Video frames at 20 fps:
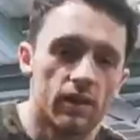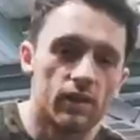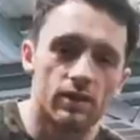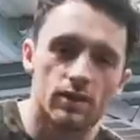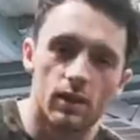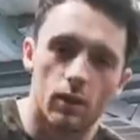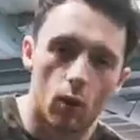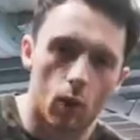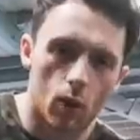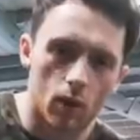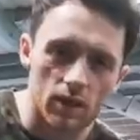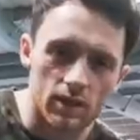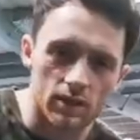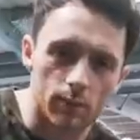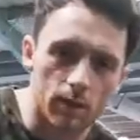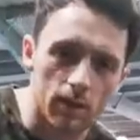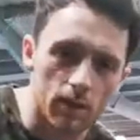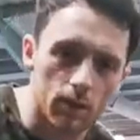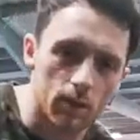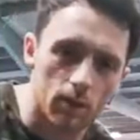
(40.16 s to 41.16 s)
There's a cork,
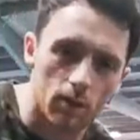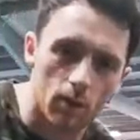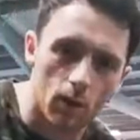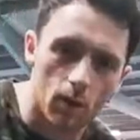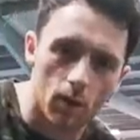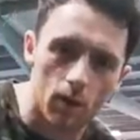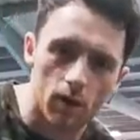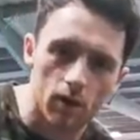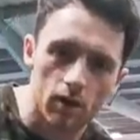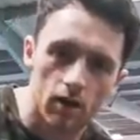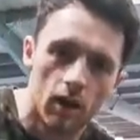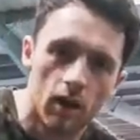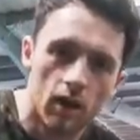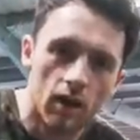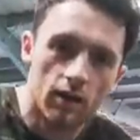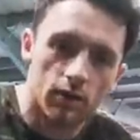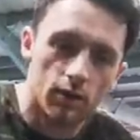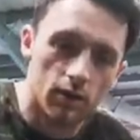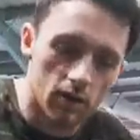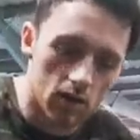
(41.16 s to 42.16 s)
swing through cork,
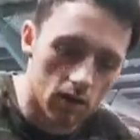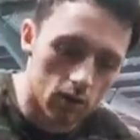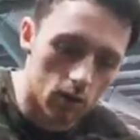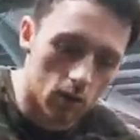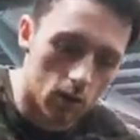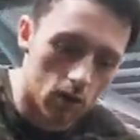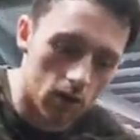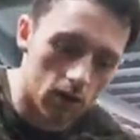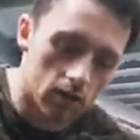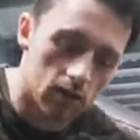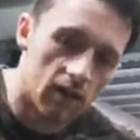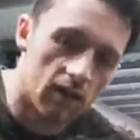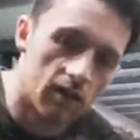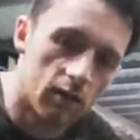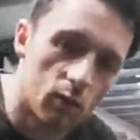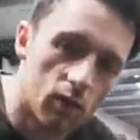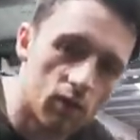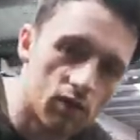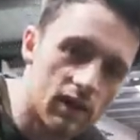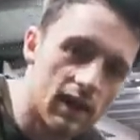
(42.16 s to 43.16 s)
doing a cork,
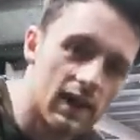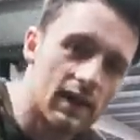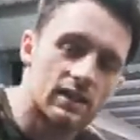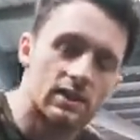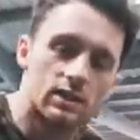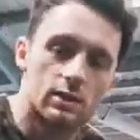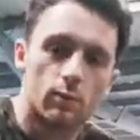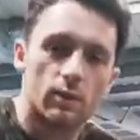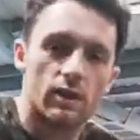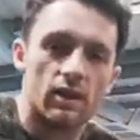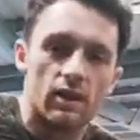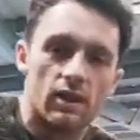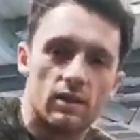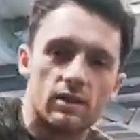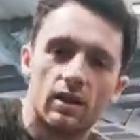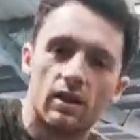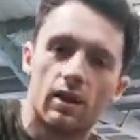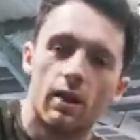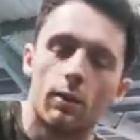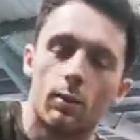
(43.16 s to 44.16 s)
landing one leg, swinging
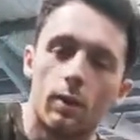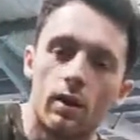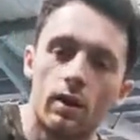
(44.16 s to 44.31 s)
into another